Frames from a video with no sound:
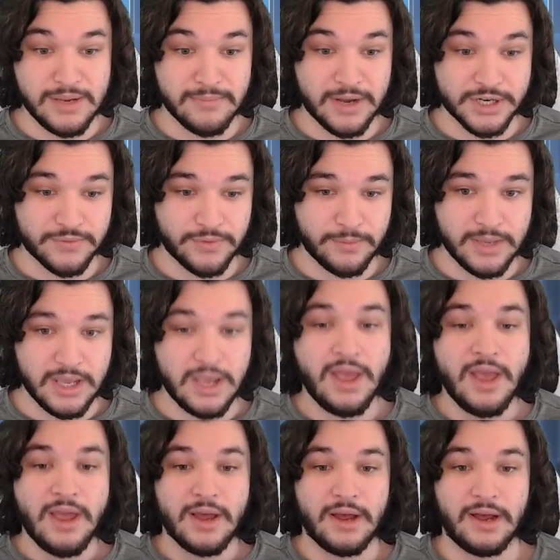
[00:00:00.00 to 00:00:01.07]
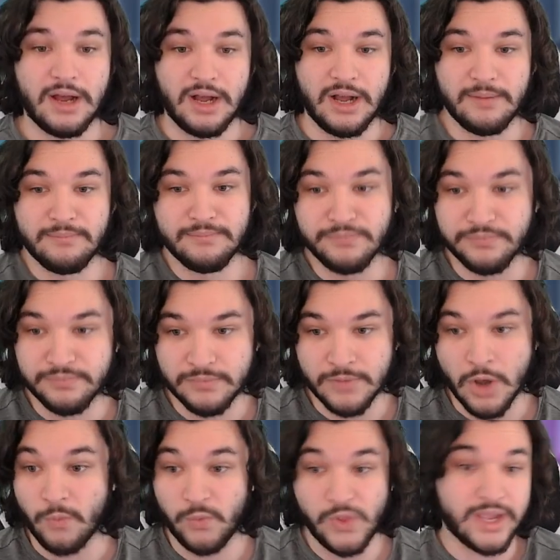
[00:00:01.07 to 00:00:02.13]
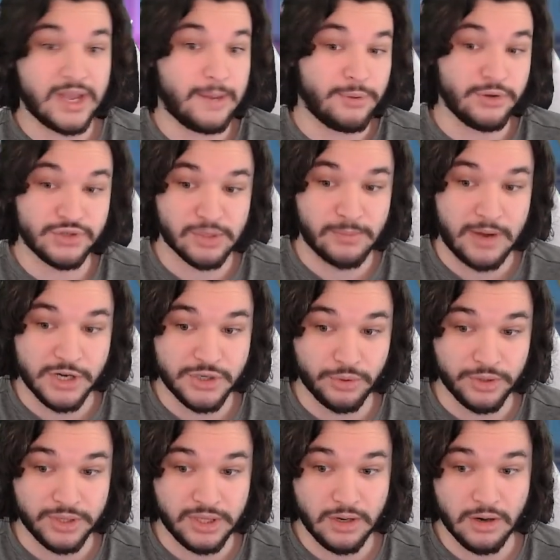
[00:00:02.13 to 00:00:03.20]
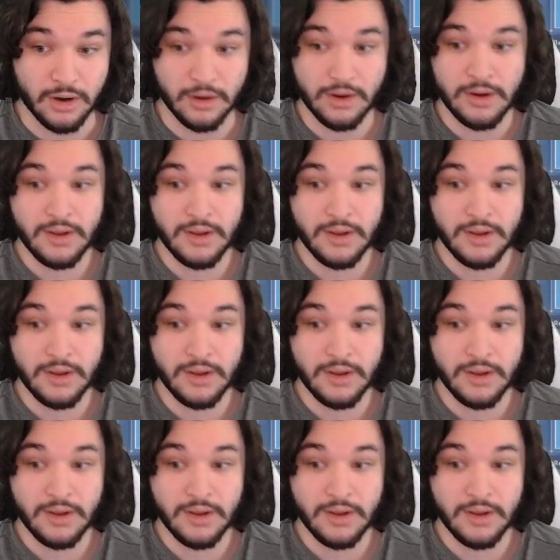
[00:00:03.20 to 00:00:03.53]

much for me. Um, hopefully I get a booster module here.